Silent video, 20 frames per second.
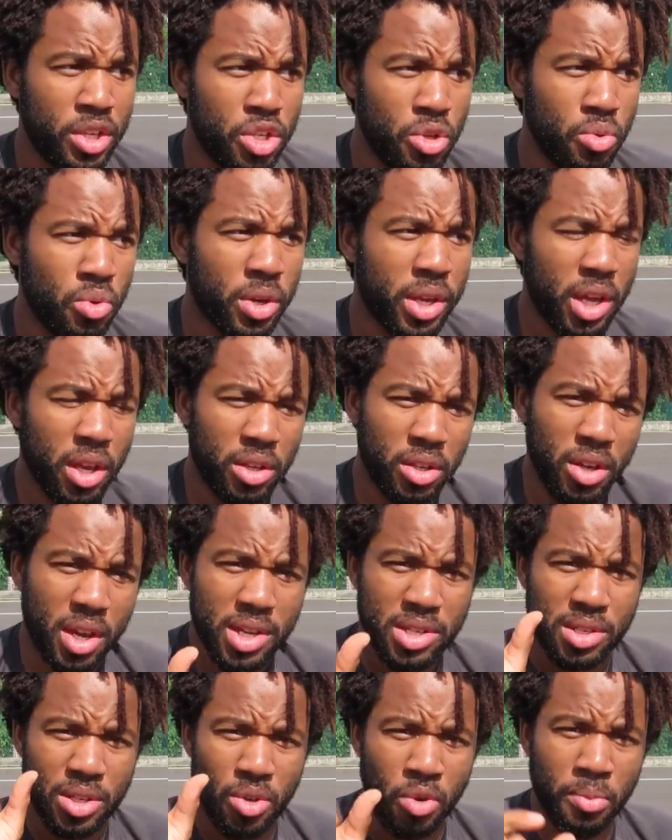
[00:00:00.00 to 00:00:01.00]
you will get a
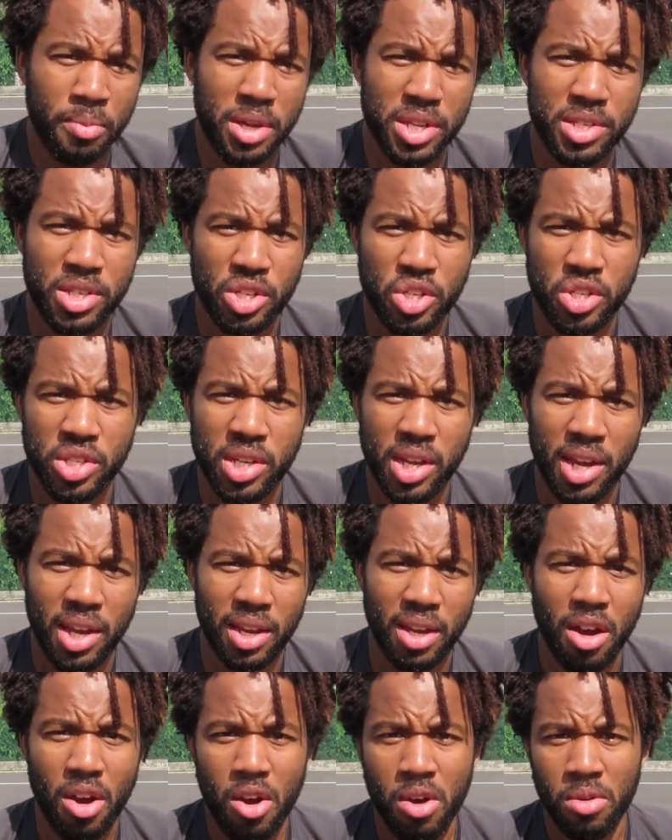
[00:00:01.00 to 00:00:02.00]
nice little message
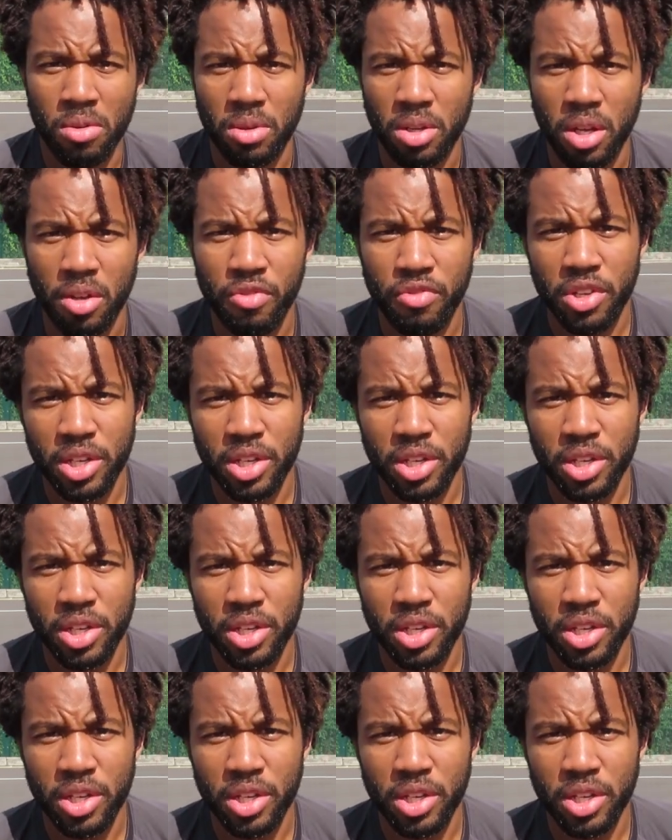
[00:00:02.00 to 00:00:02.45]
saying, oh, a